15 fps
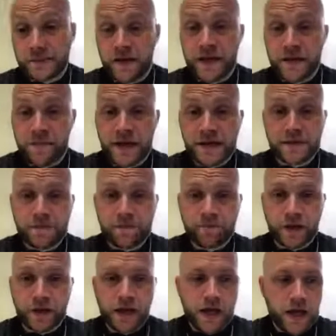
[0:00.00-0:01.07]
a bid.
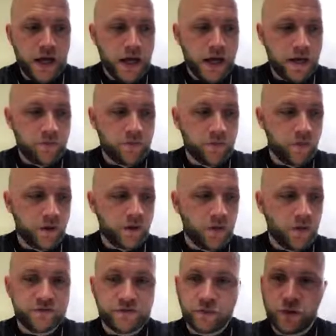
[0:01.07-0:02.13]

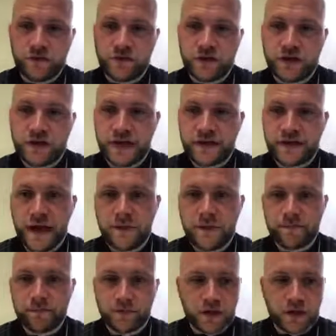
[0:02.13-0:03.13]
We've turned that down.